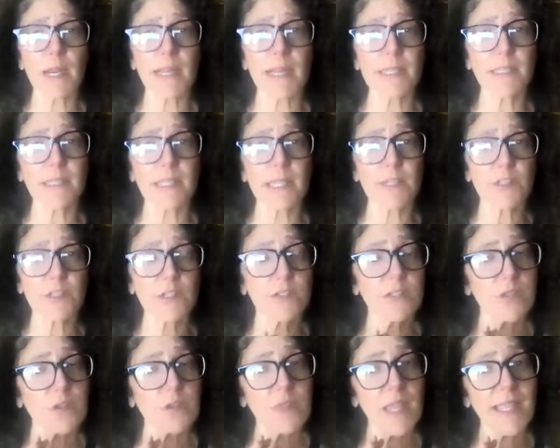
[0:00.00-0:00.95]
regulation
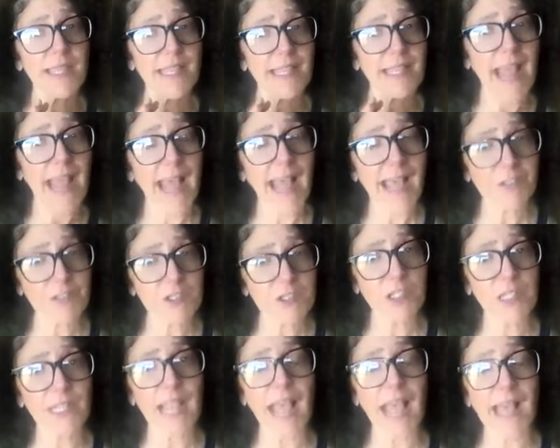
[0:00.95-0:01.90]
so they can
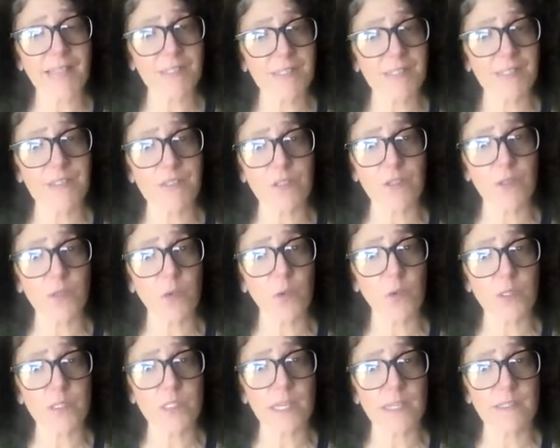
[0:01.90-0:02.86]
actually access their
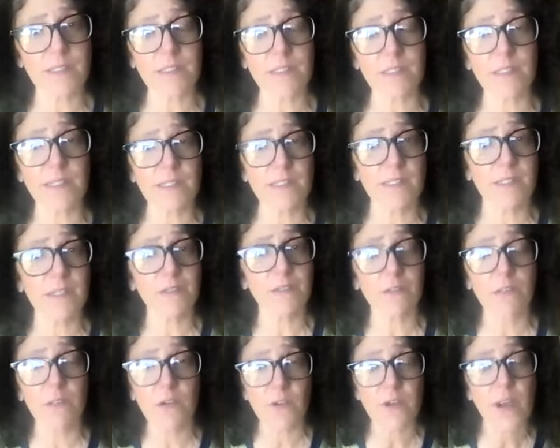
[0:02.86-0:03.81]
cortex to listen and
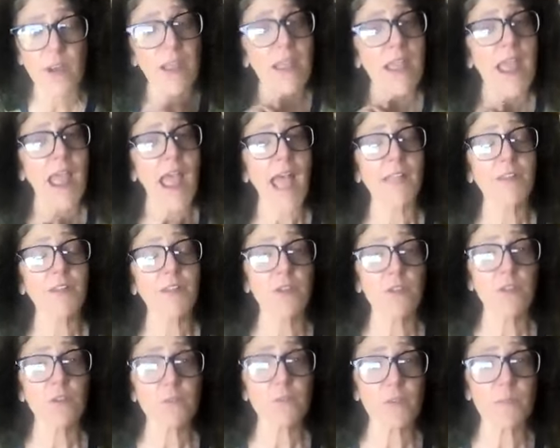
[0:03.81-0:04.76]
learn. And
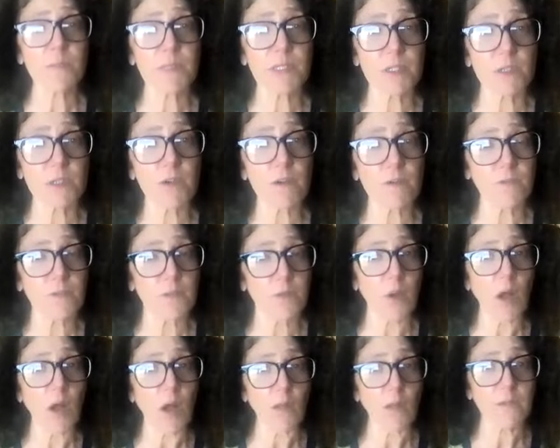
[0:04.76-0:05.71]
you've observed
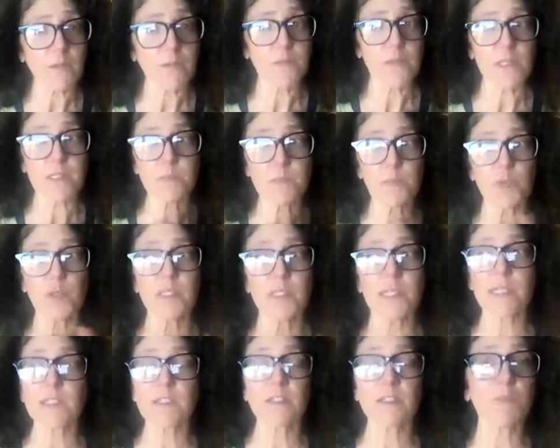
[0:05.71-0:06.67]
through all of these
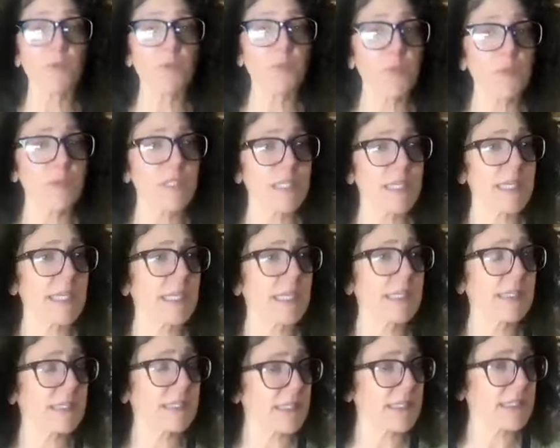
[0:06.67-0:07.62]
predictable
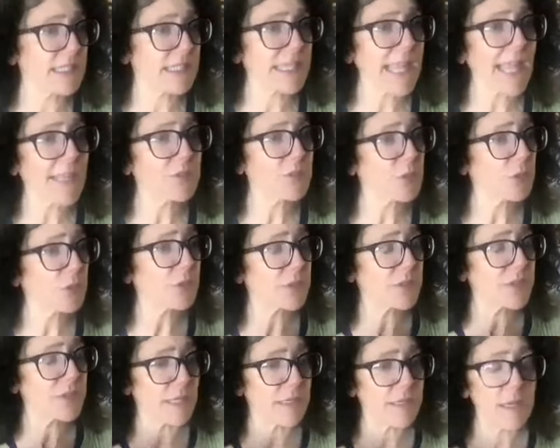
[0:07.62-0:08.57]
routines and
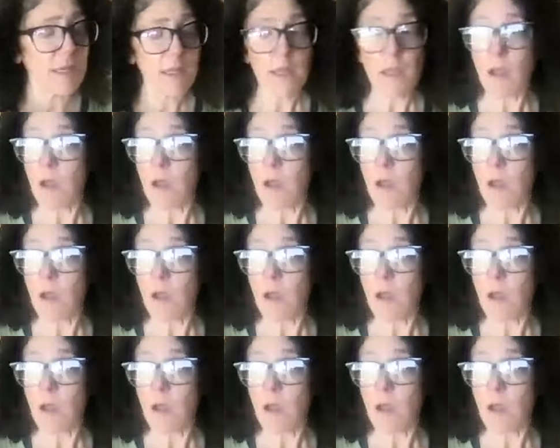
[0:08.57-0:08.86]
schedules and